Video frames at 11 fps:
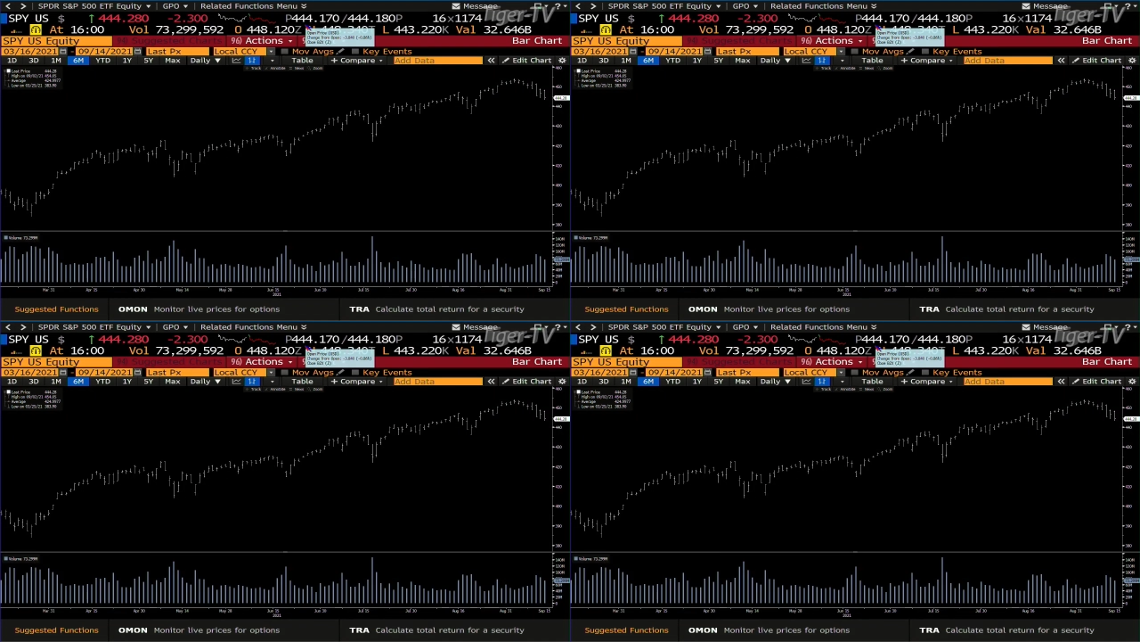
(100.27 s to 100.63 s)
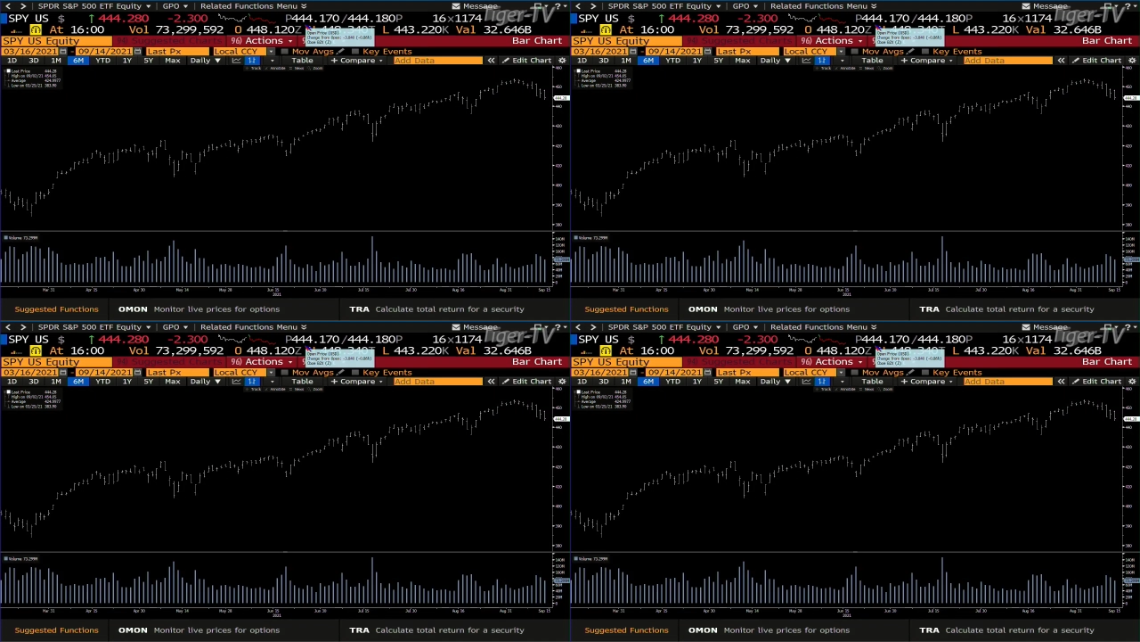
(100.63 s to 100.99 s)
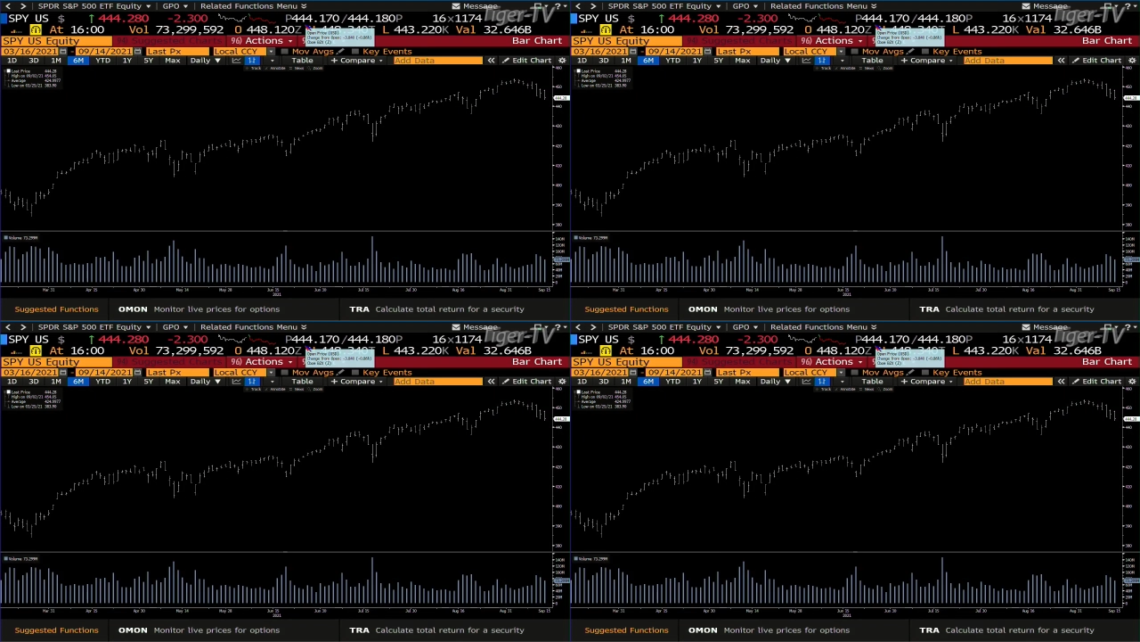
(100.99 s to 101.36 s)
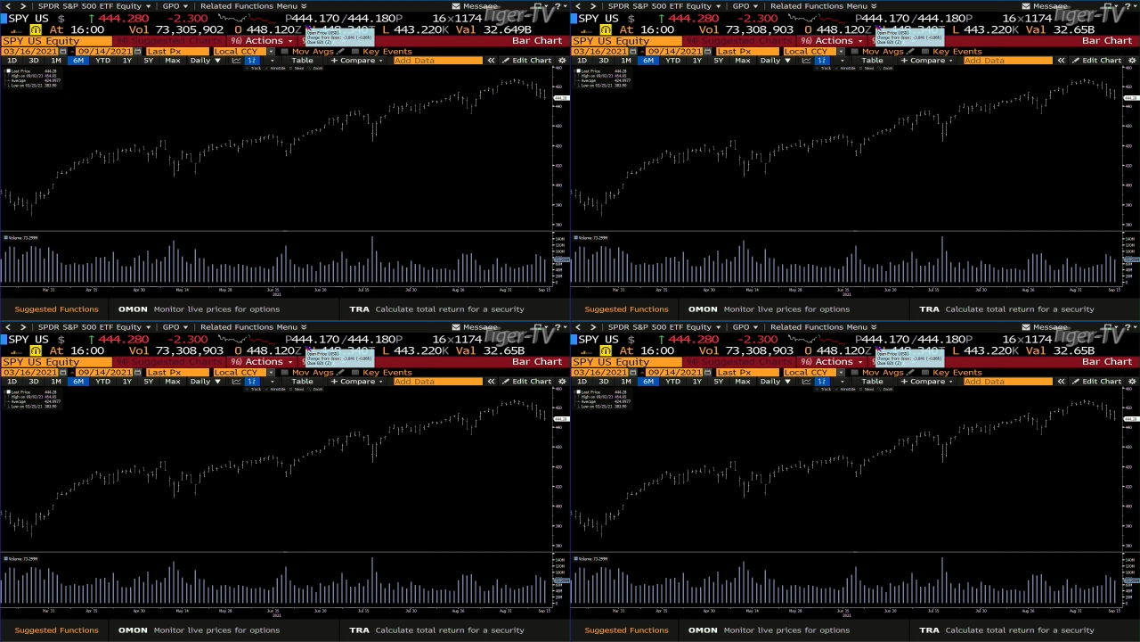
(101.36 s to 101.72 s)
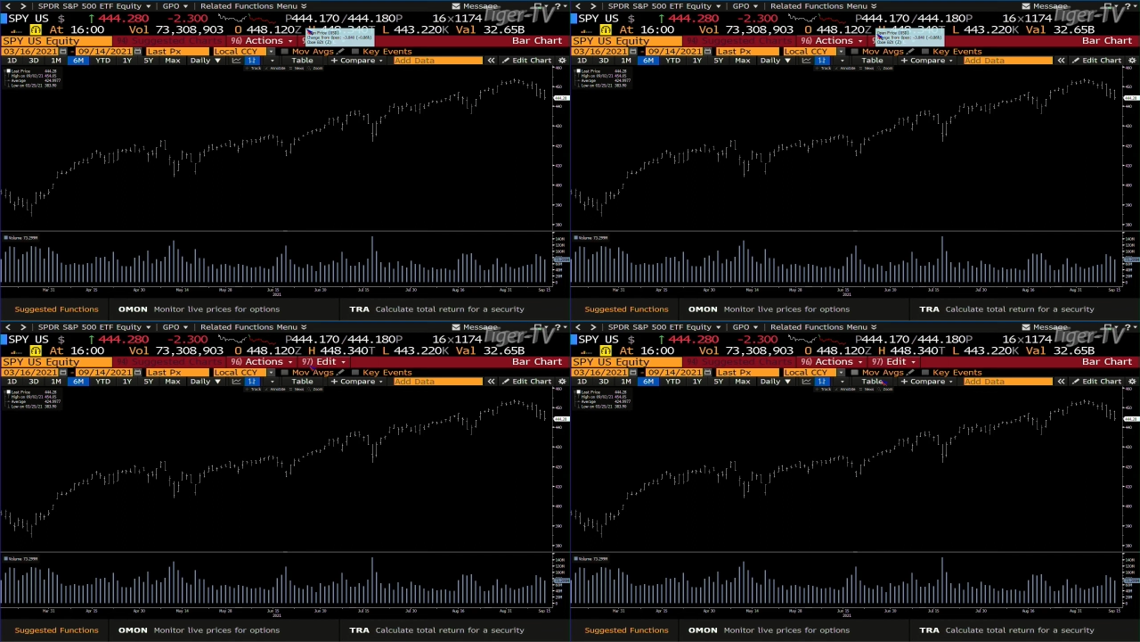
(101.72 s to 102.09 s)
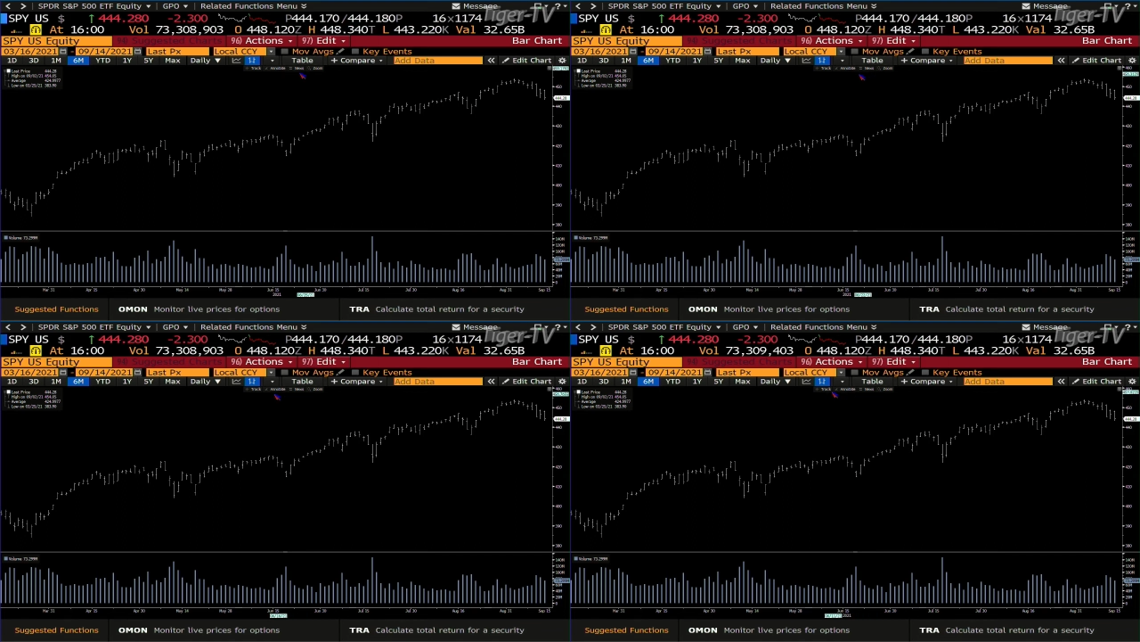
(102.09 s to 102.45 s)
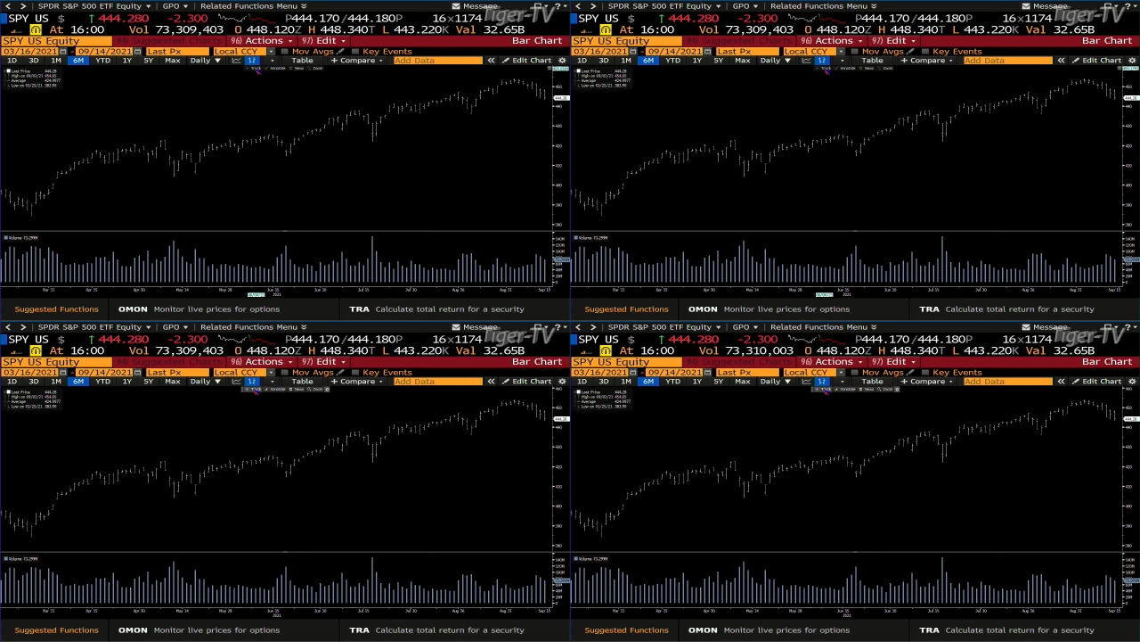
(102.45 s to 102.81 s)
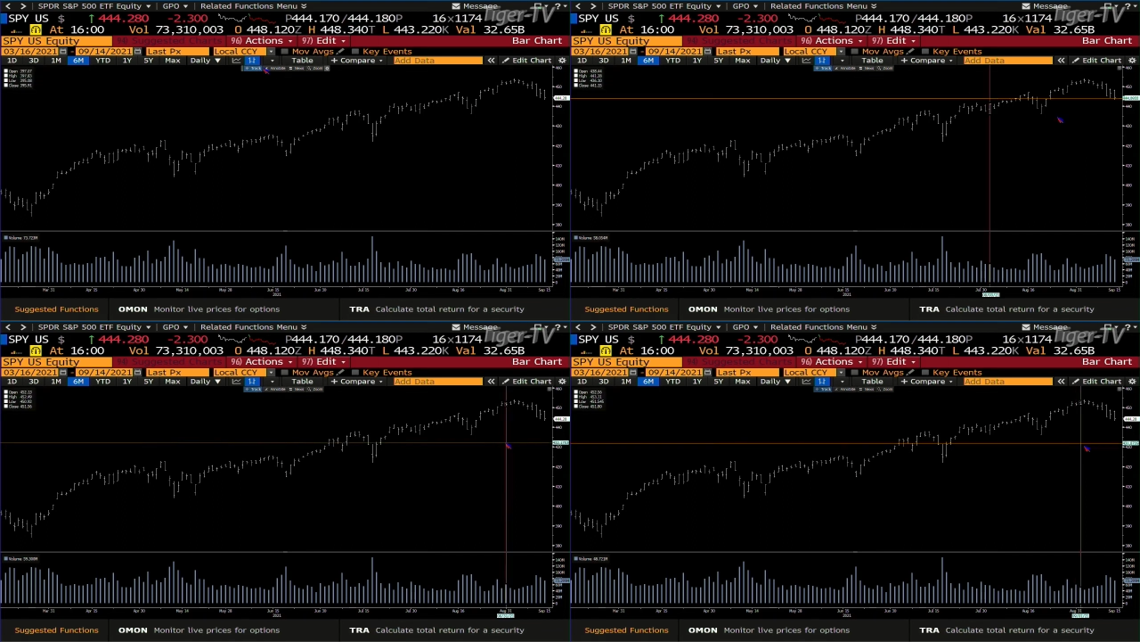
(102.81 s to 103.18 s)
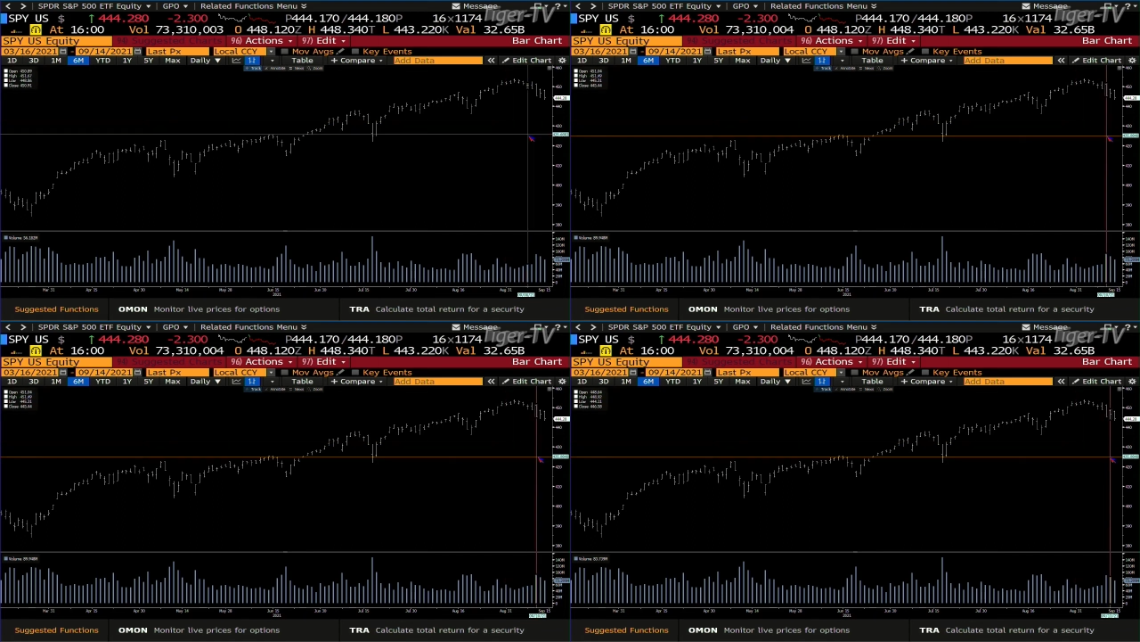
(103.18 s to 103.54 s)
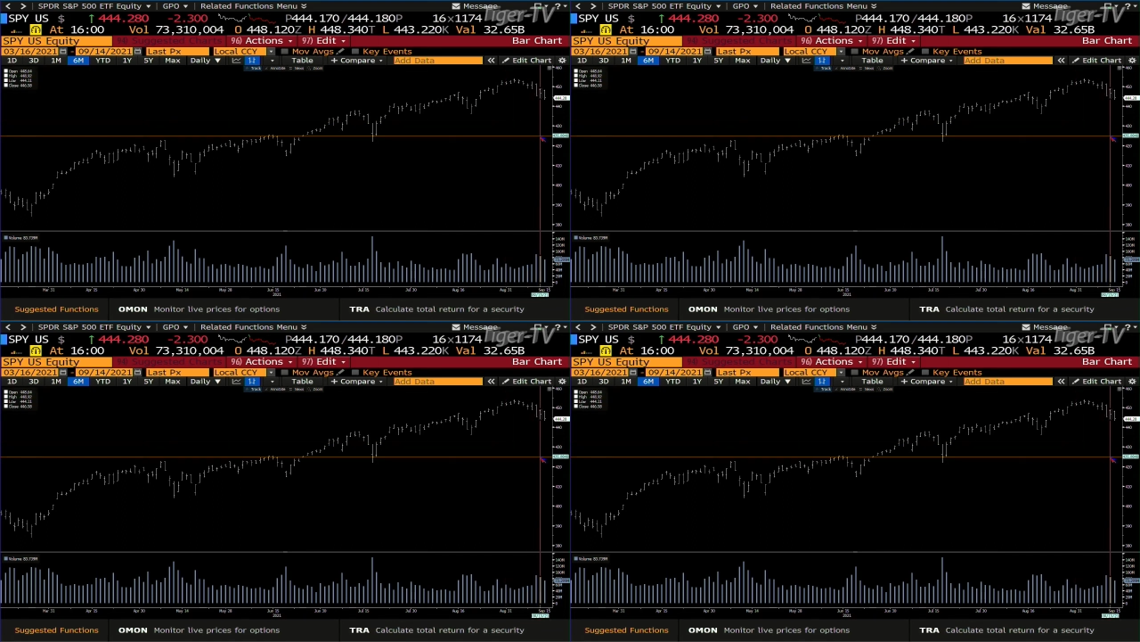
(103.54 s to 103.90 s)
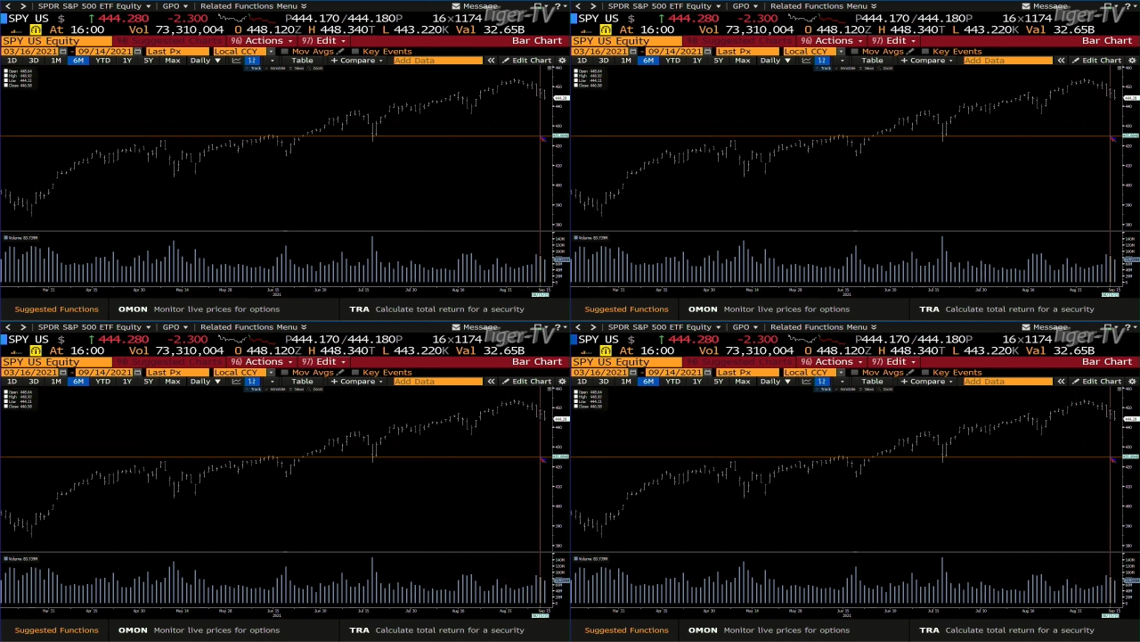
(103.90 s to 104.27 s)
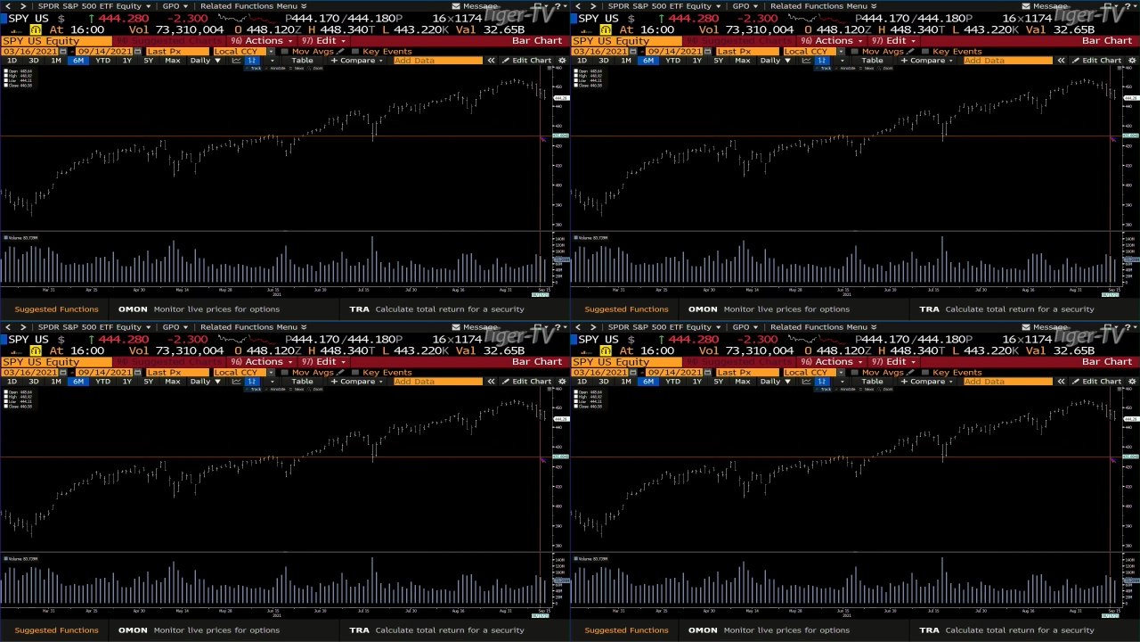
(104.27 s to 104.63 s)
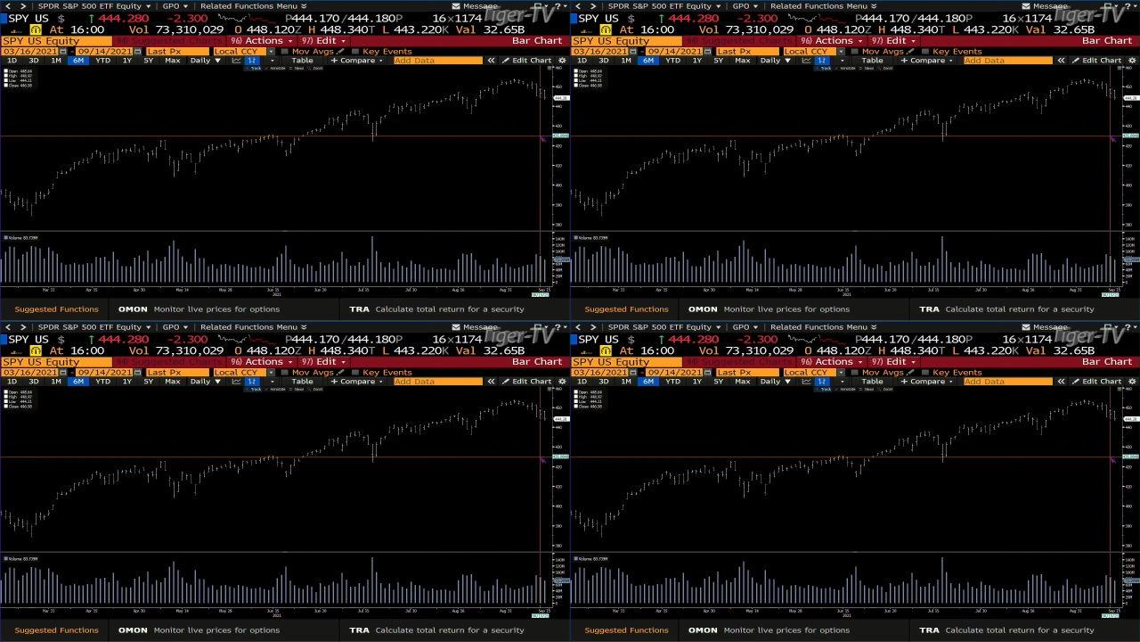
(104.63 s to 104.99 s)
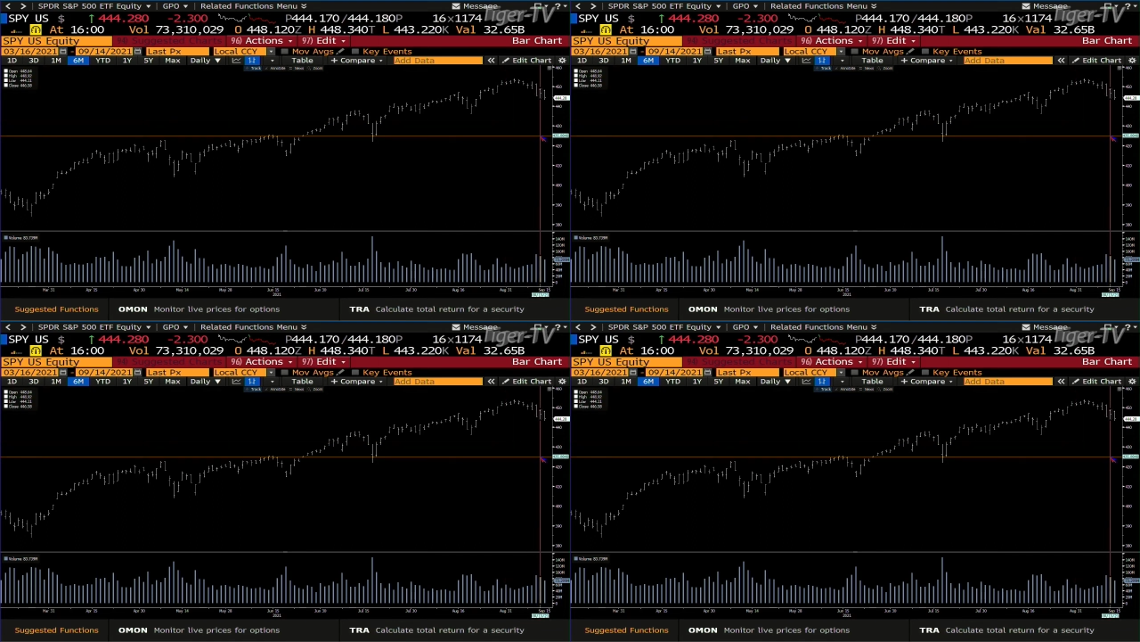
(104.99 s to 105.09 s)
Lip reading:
(no speaker visible)